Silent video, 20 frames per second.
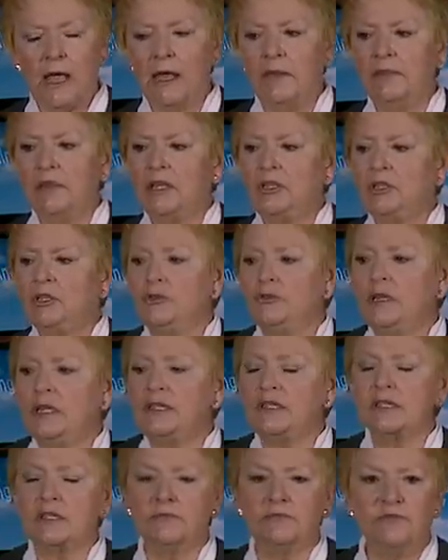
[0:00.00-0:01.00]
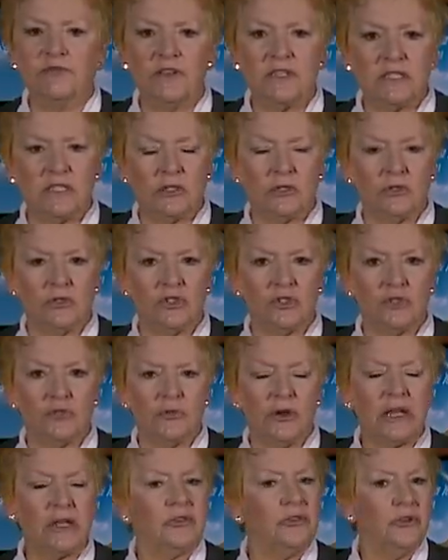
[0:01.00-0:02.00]
and then you need some physical
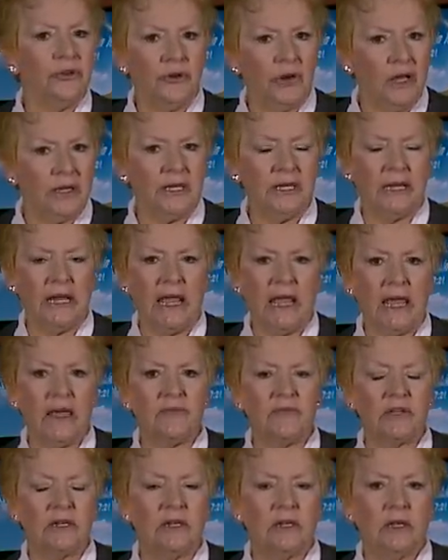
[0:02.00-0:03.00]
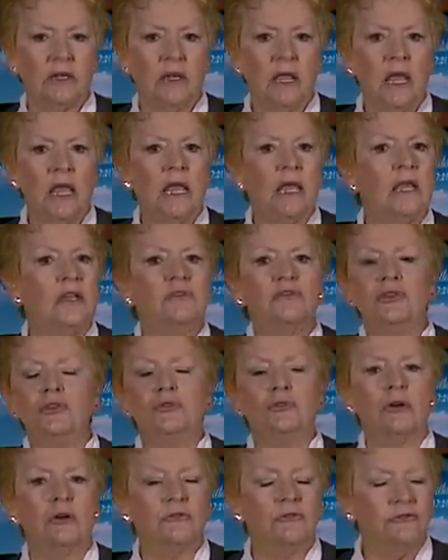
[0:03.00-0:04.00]
strength, you're not going to have it. If
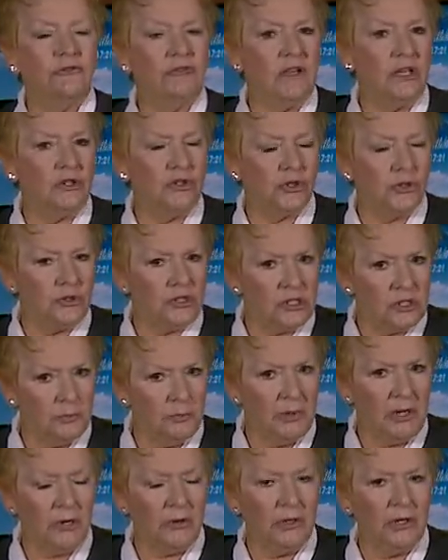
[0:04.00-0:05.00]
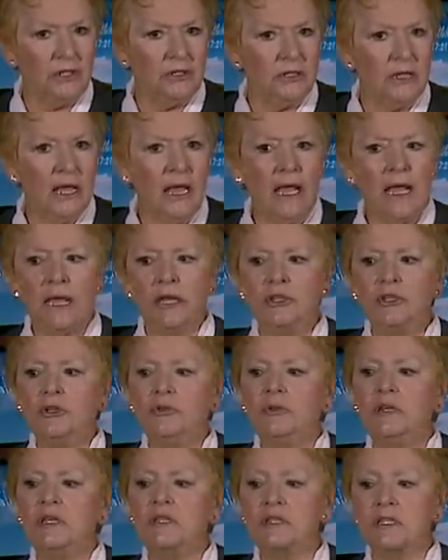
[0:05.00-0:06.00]
you don't feed your spirit, and
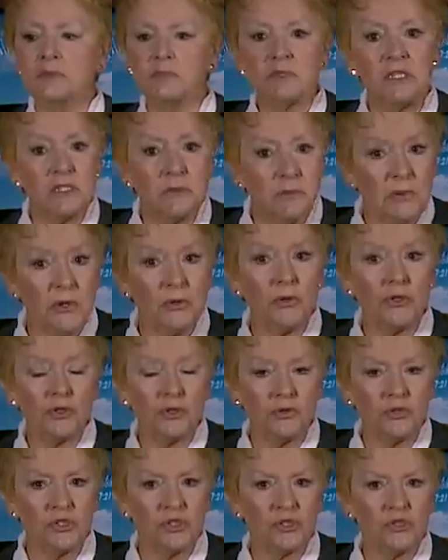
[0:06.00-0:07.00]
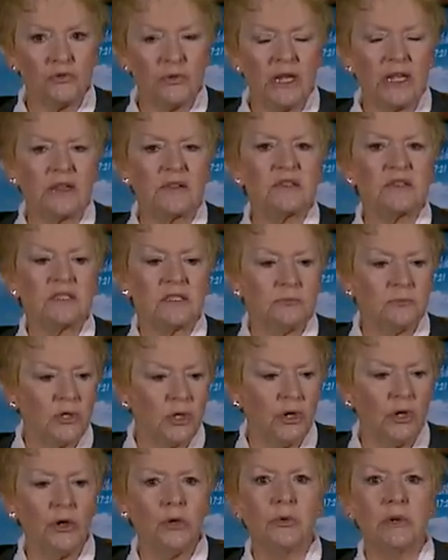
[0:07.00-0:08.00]
you need some spiritual strength, some
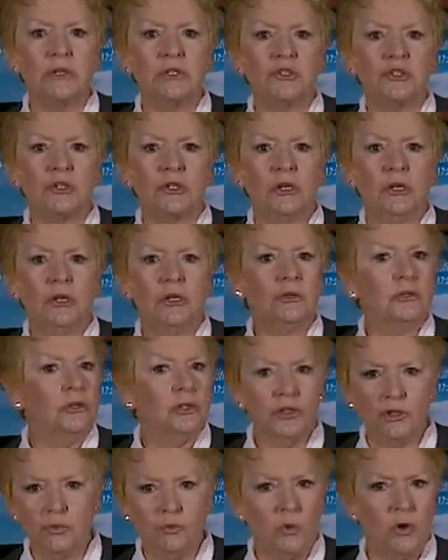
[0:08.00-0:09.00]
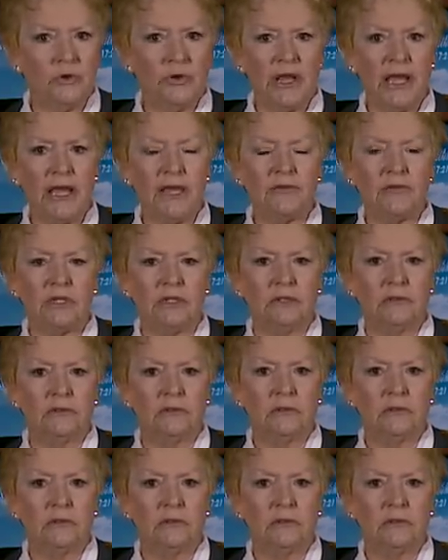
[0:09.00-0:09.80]
courage, you won't have it.